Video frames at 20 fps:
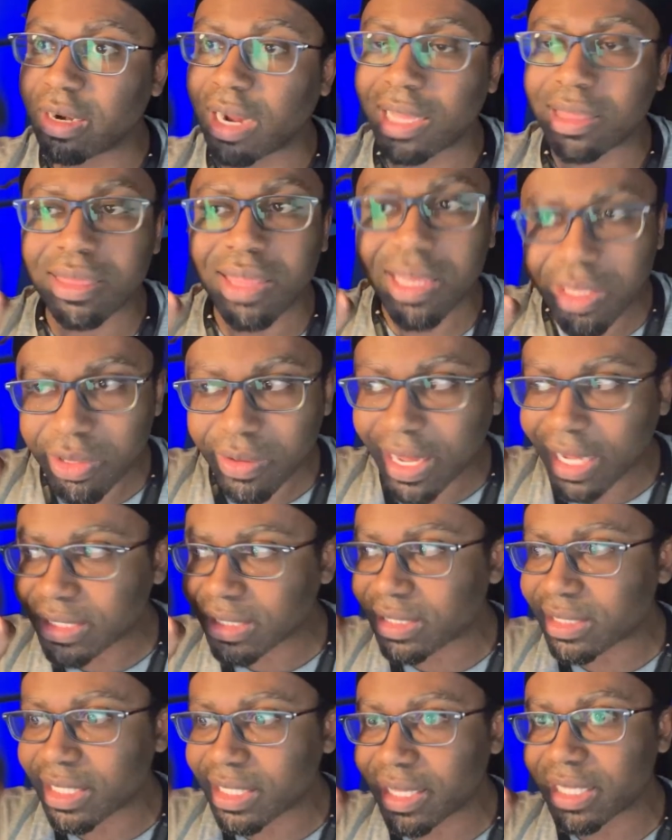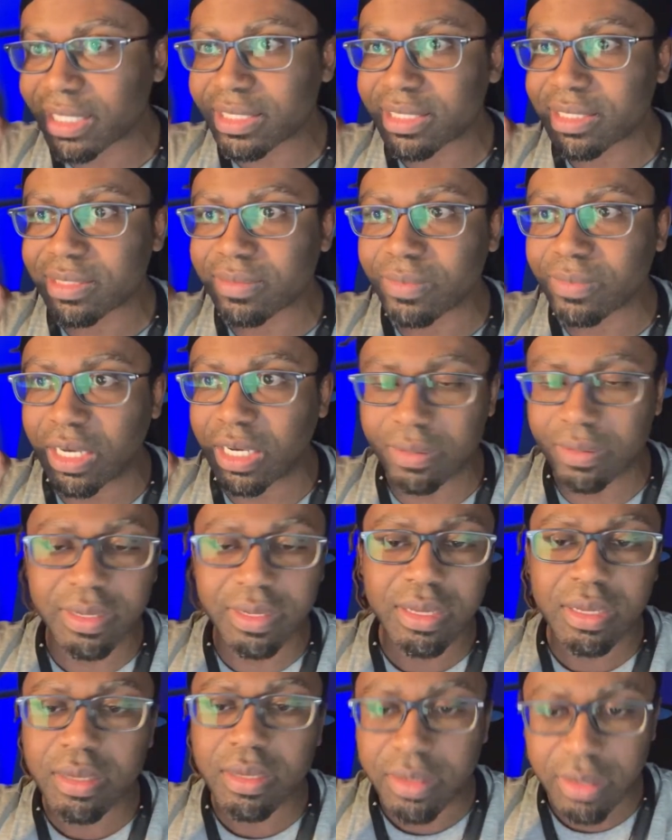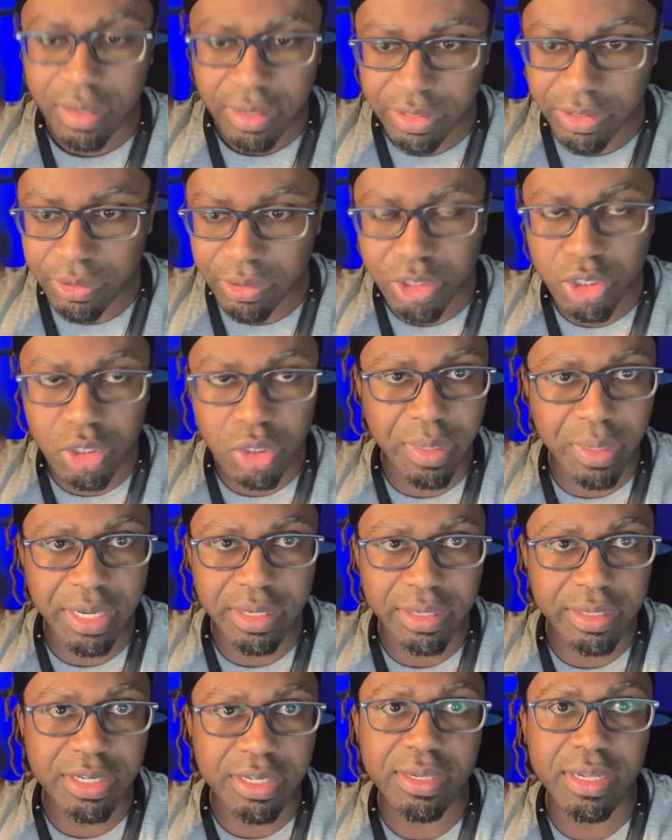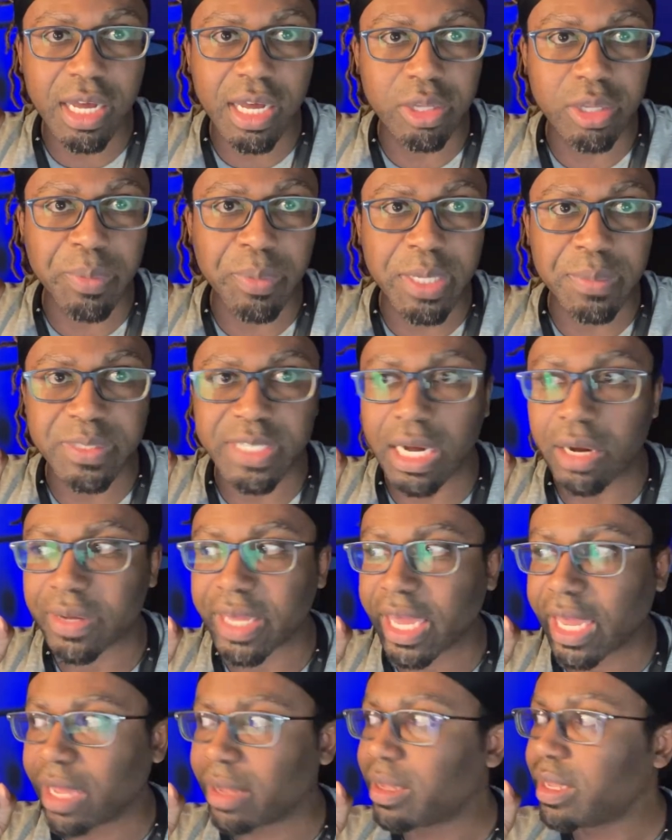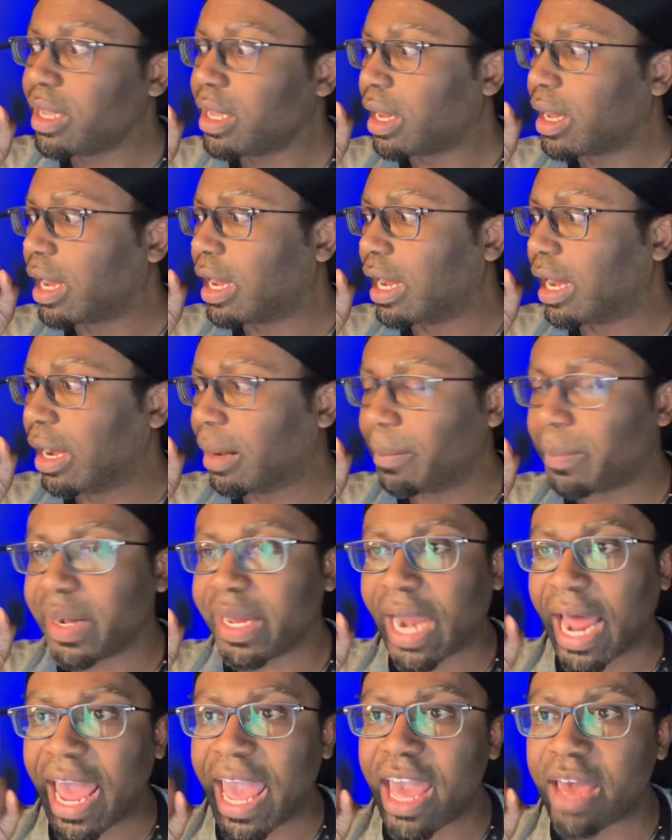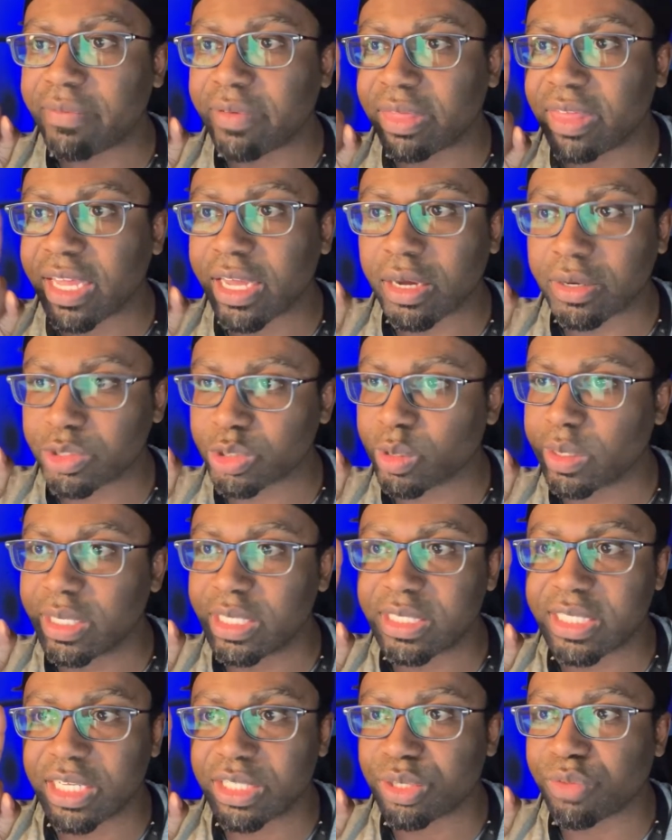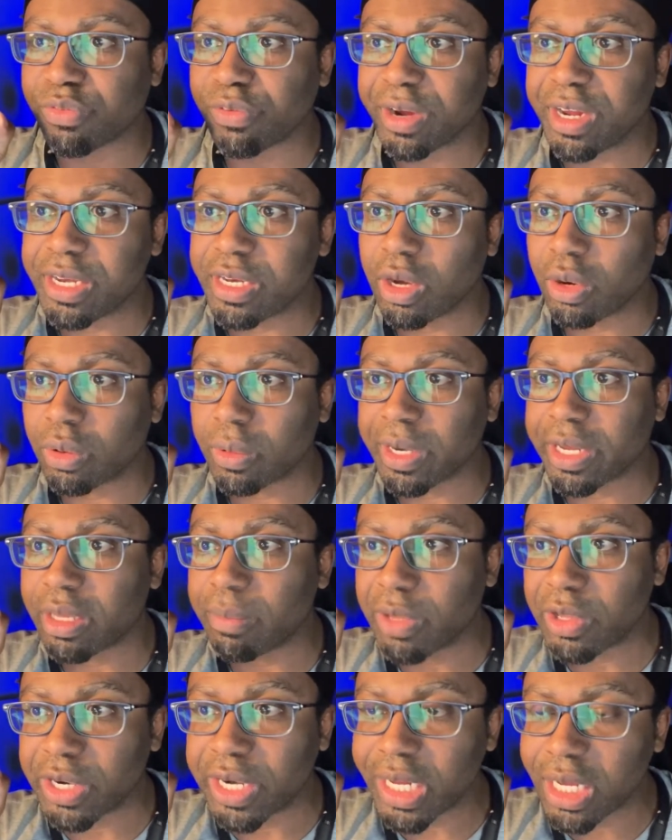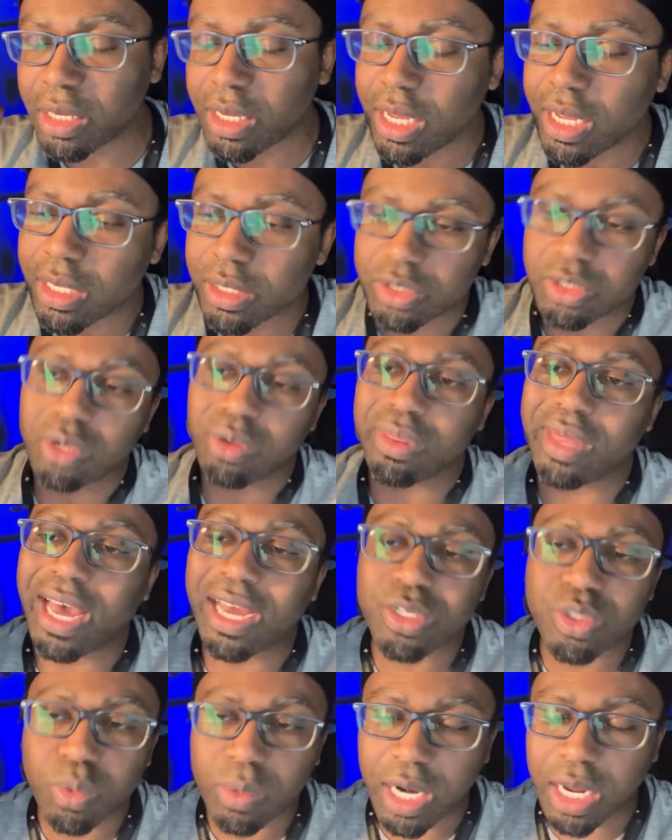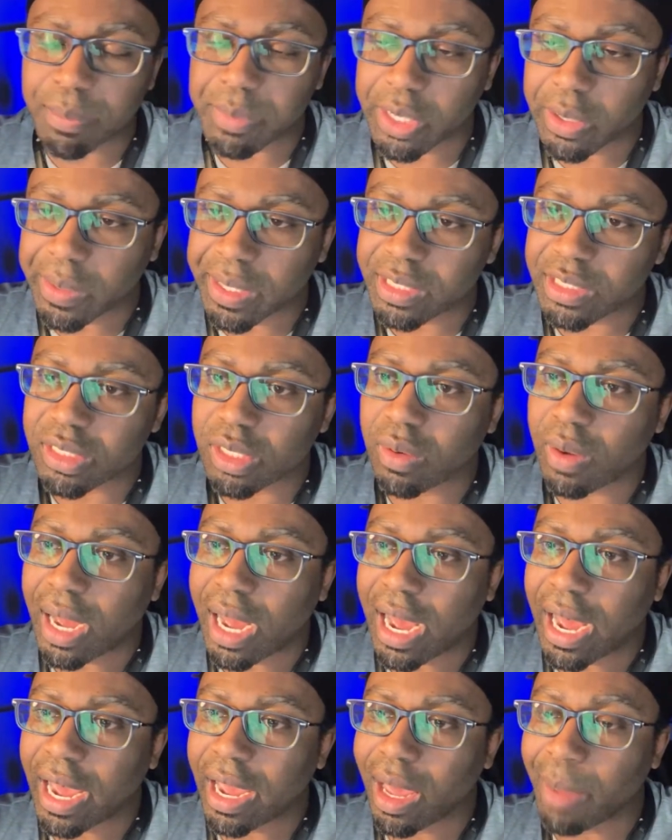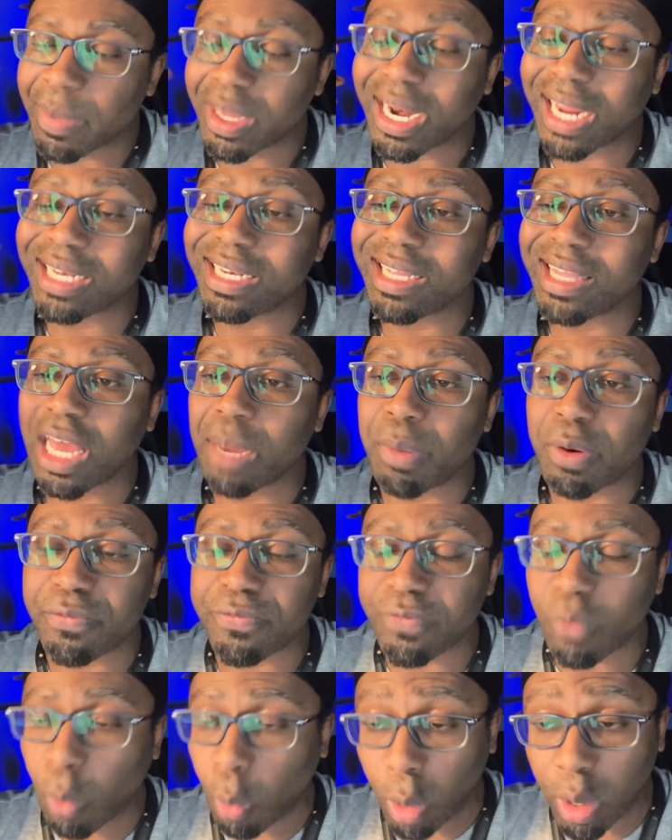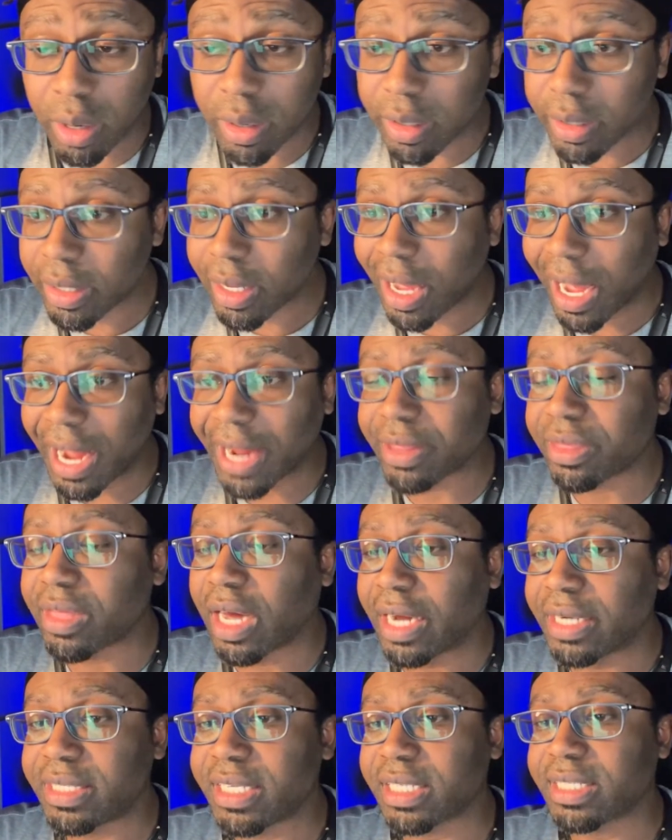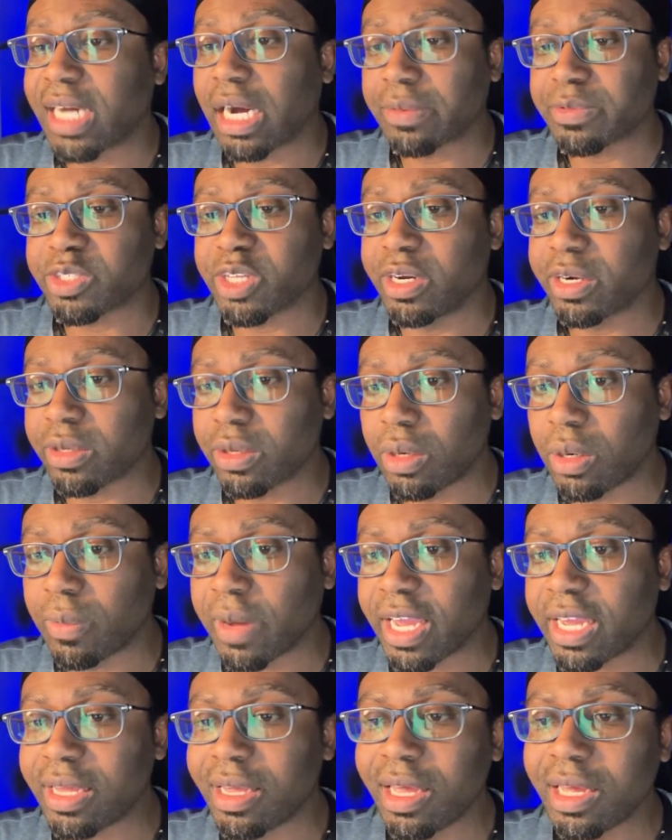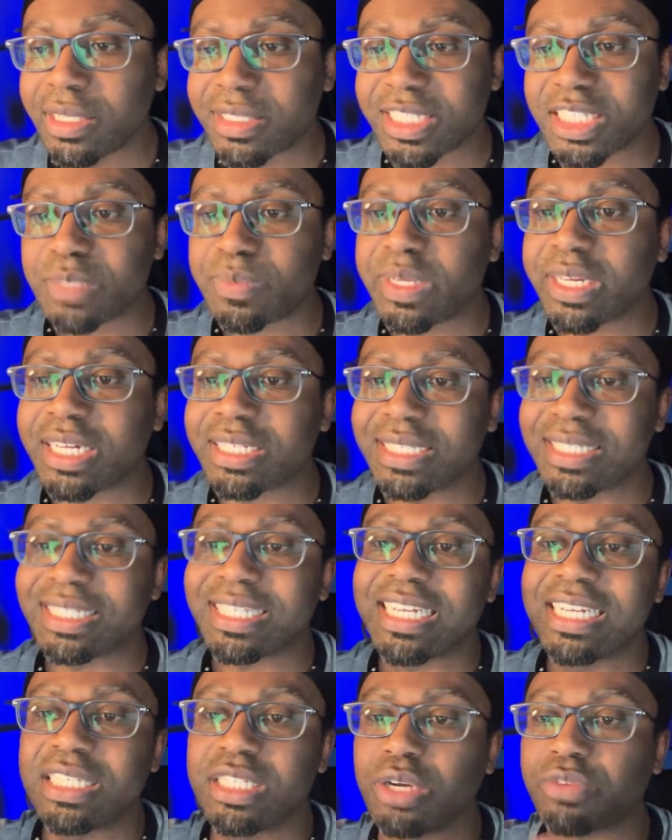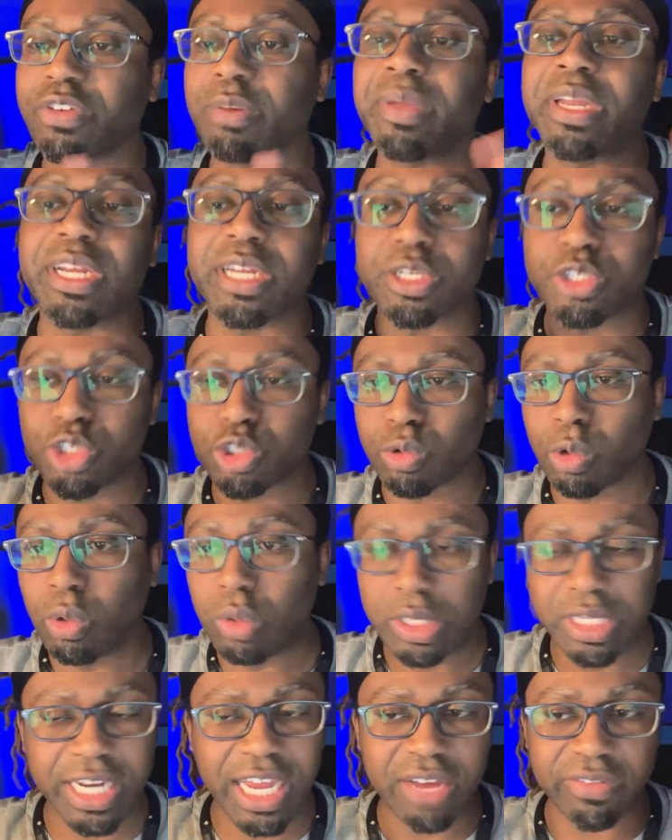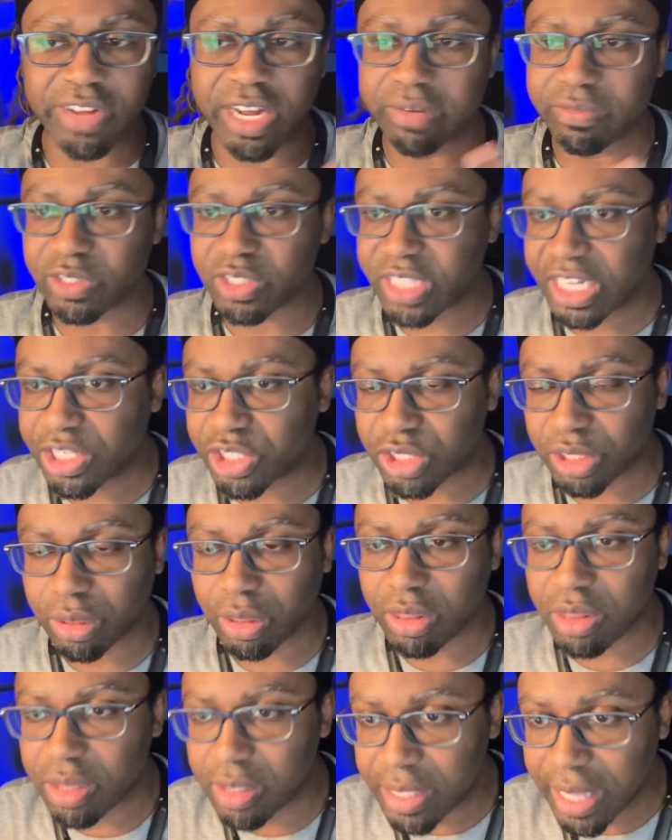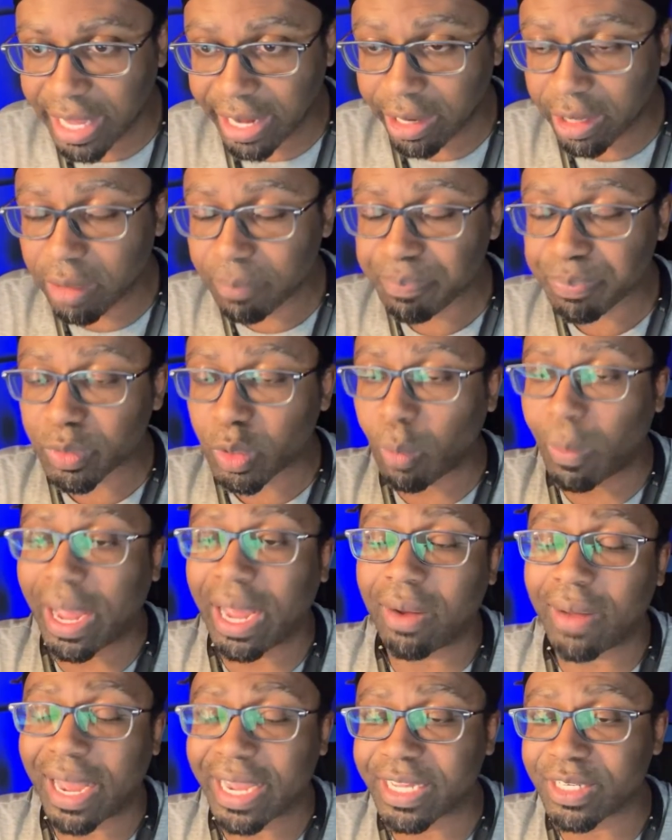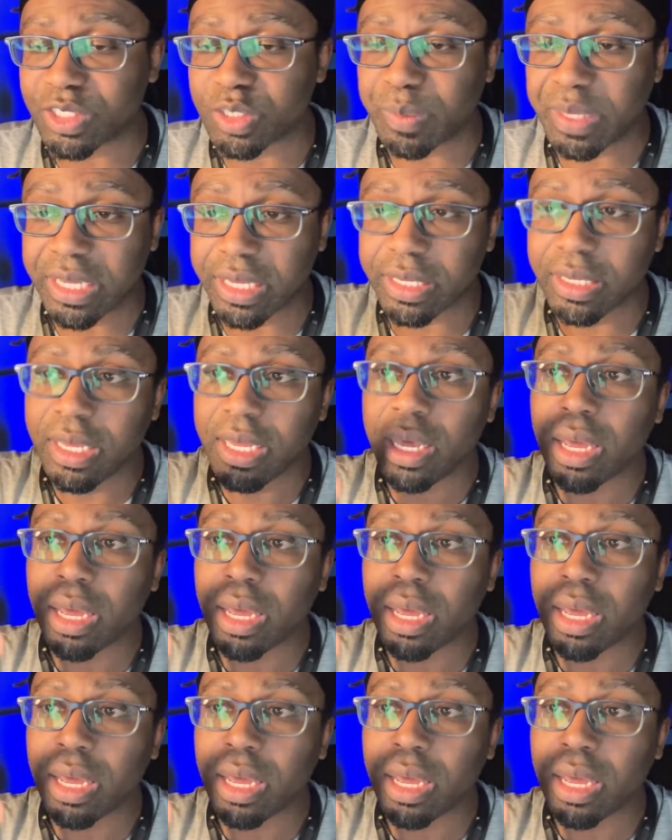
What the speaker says: I think you guys can see this. Well, YouTube and other peeps, y'all can't. But I have a thing on the screen that says free notary community. So that's what I'm doing. So I did that before I thought TikTok was going to go away just because it's easier for me to control and have conversations there. Wow, I can speak.